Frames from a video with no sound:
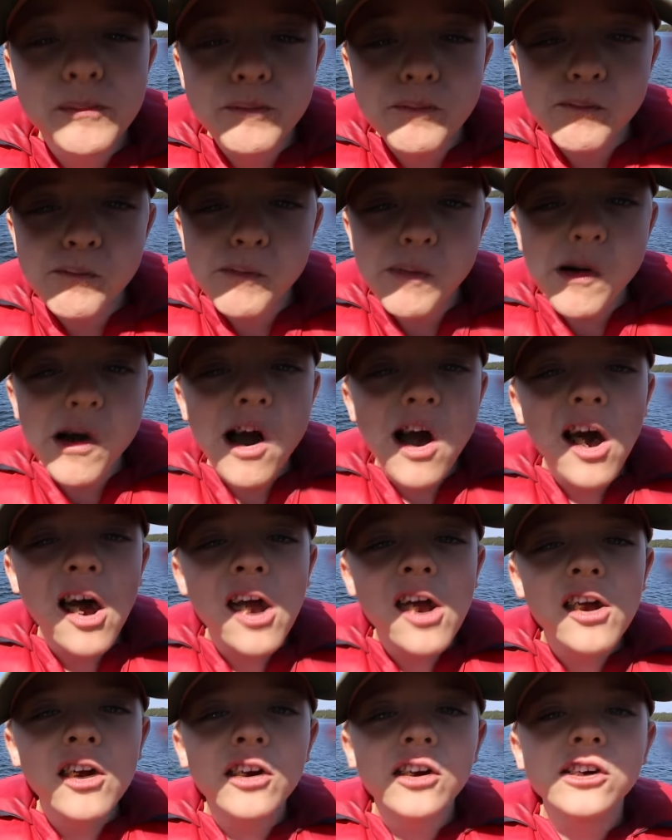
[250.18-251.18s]
J. Peanut
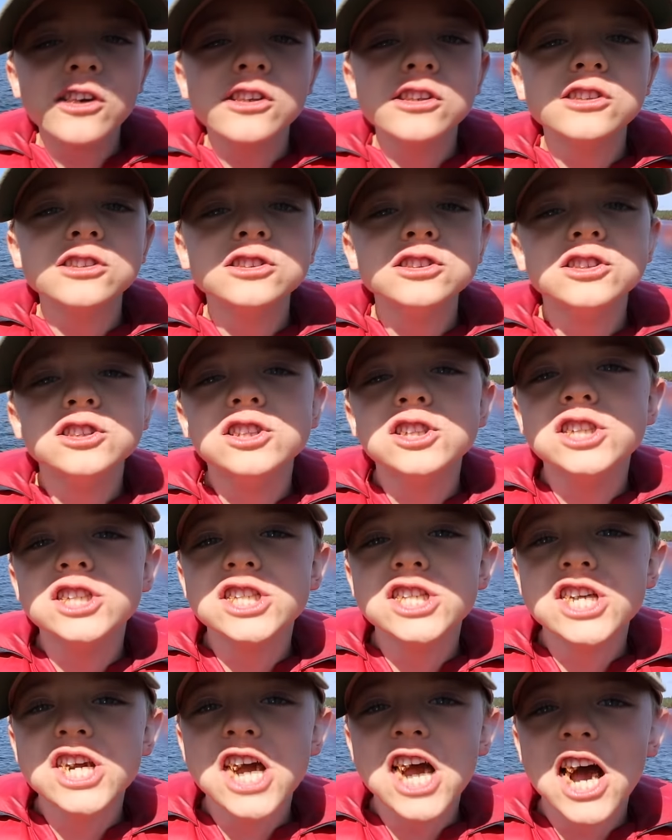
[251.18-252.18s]
butter and
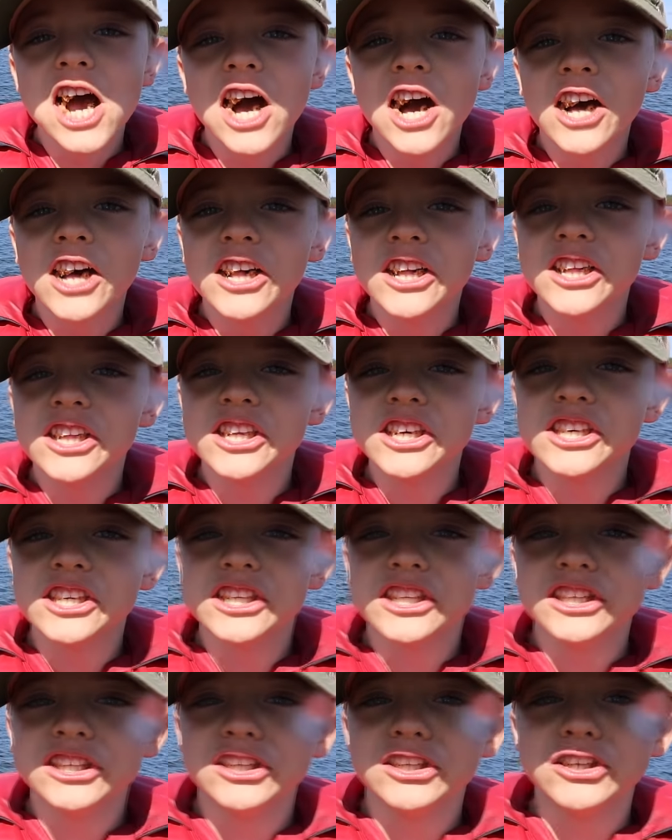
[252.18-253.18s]

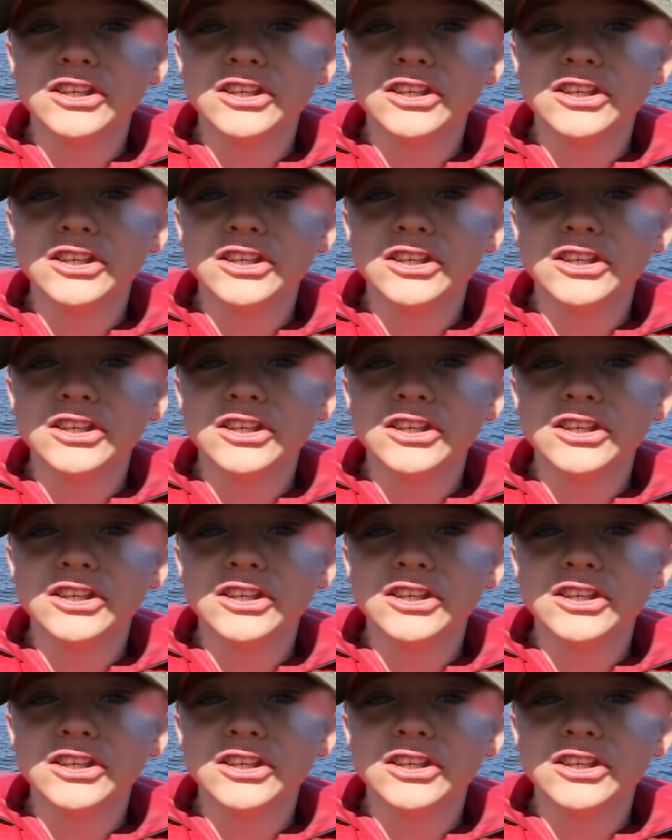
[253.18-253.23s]
jelly.